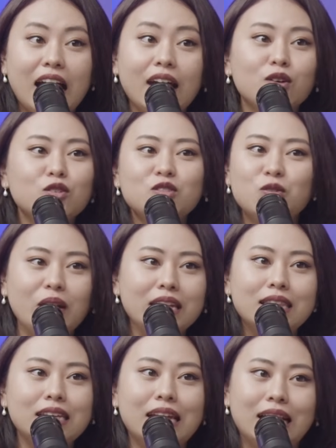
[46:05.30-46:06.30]
I couldn't do
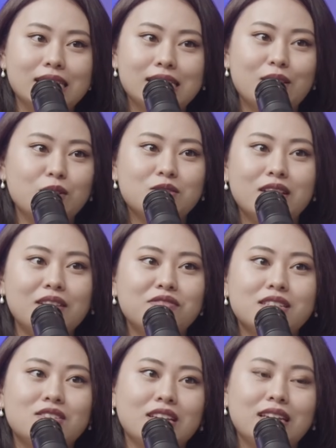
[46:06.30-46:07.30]
anything else. I was really
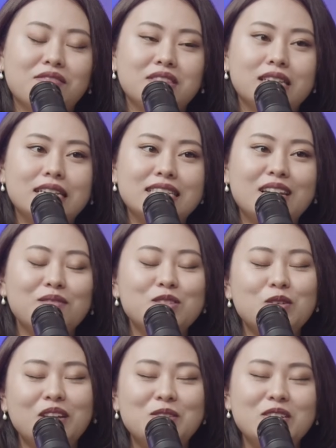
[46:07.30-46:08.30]
frustrated after the exam,
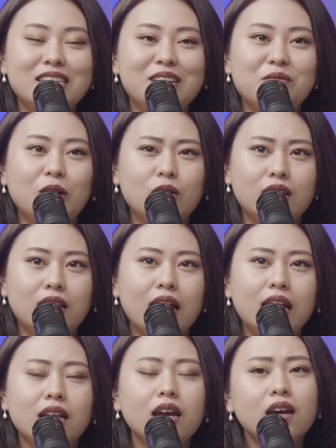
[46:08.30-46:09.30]
so I tweeted about it.
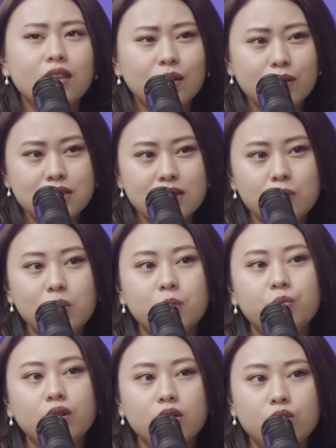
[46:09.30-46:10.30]
And there were certain
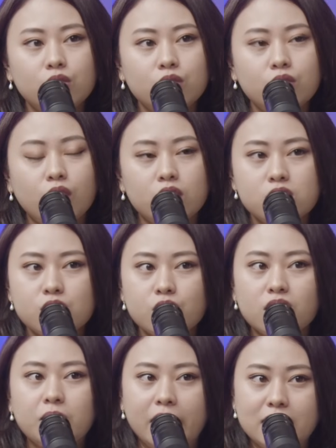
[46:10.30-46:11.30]
people who also
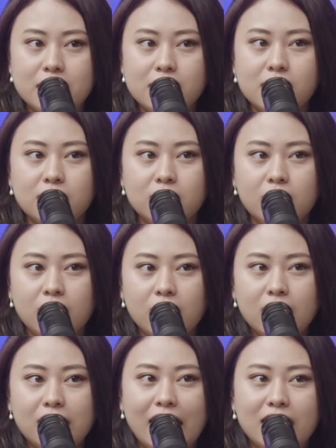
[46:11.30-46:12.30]
commented
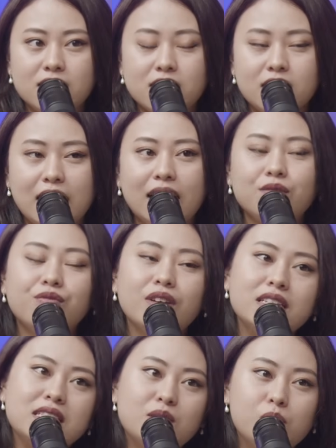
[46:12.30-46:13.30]
that they had
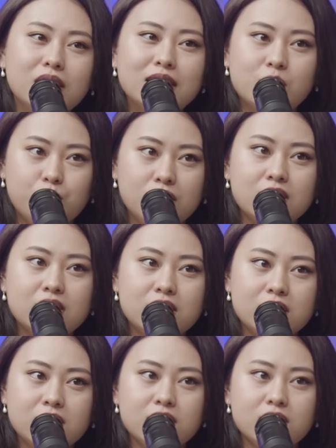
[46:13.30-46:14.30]
faced similar
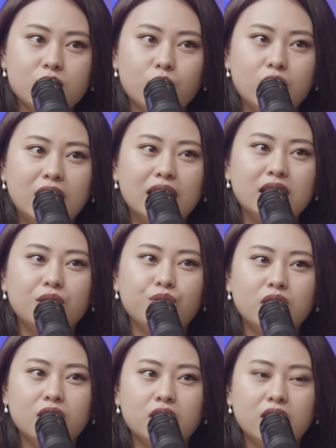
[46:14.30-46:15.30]
experiences when they had
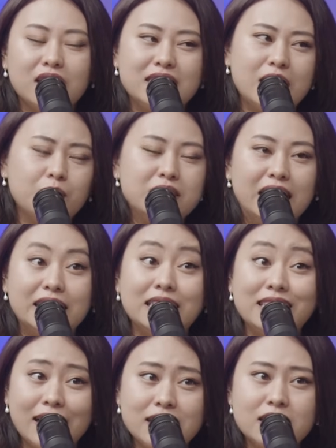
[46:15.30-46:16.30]
given exams like the
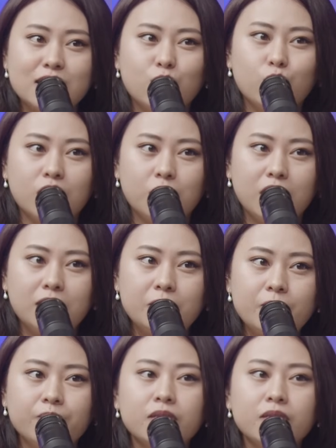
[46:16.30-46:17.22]
NET in Kohima.